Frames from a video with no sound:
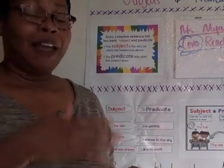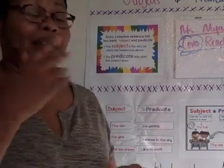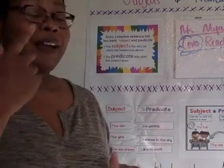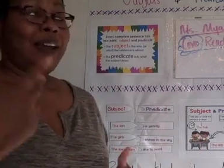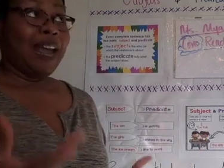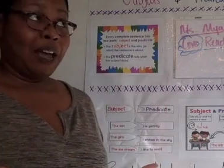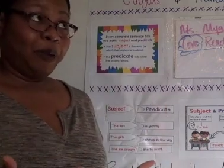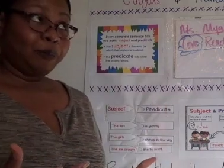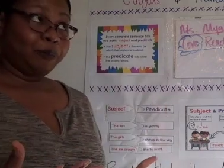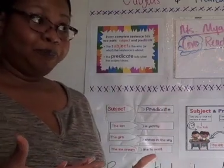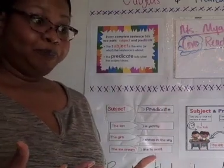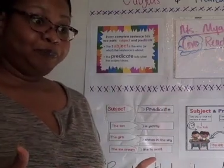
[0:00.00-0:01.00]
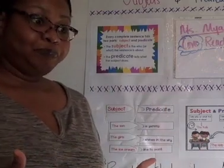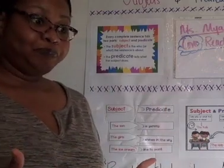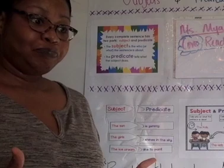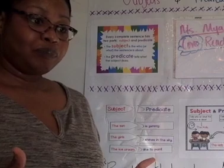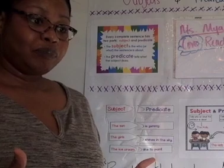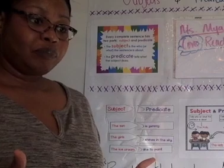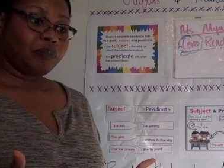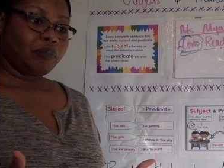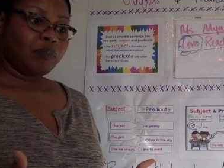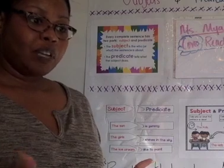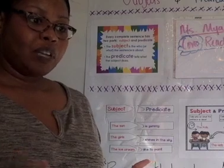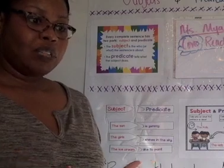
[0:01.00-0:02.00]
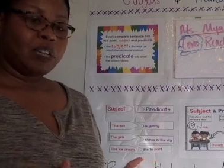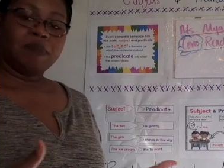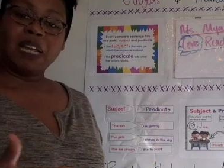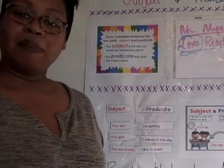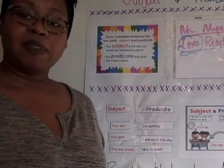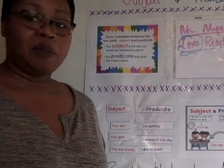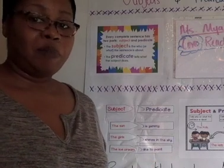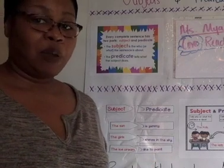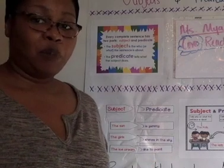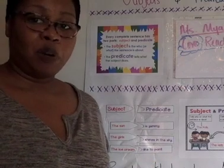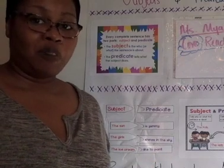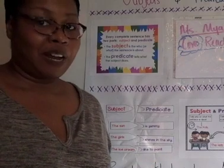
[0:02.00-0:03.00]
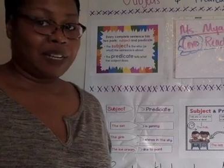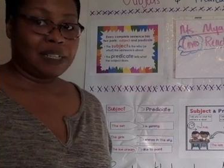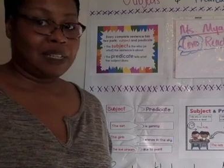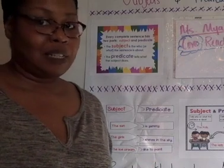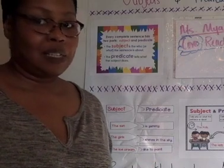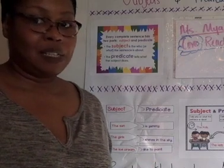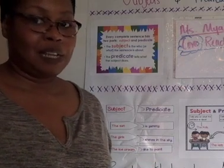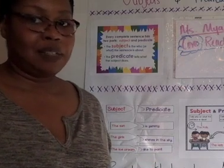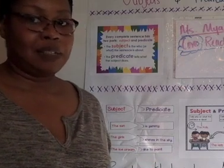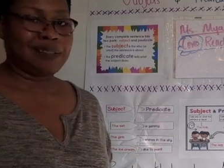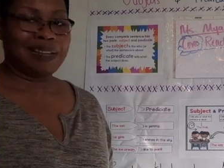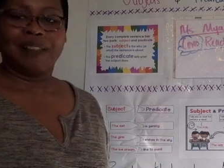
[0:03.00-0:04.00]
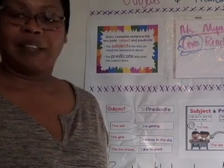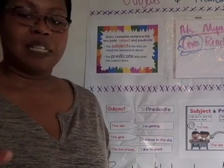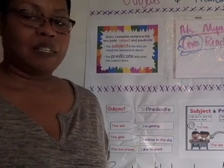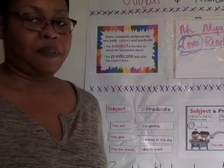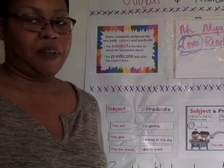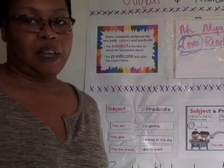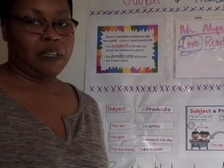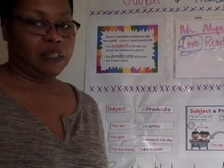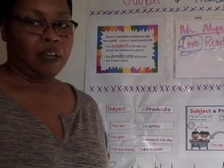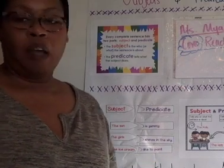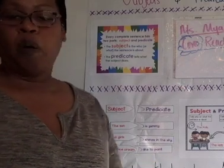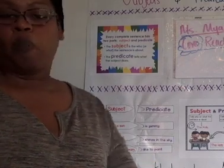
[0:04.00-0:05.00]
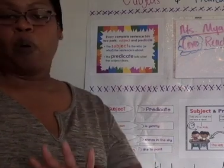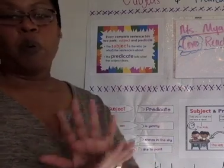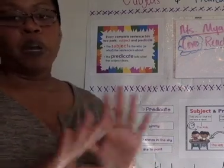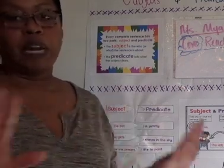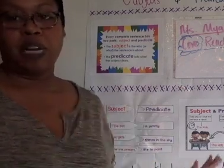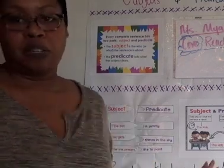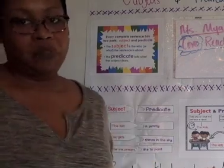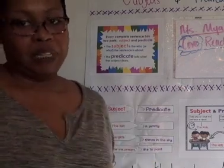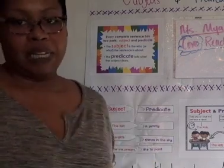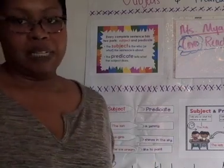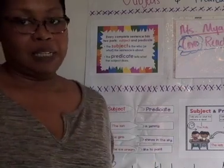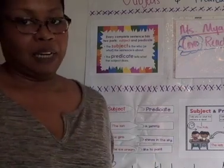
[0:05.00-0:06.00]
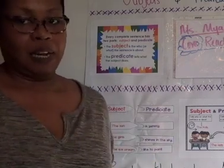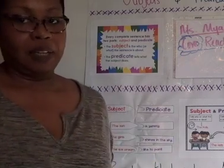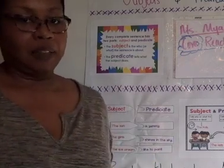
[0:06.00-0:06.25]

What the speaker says: Now, sometimes you might want to write a silly sentence, and that's fine. But we're not doing that today.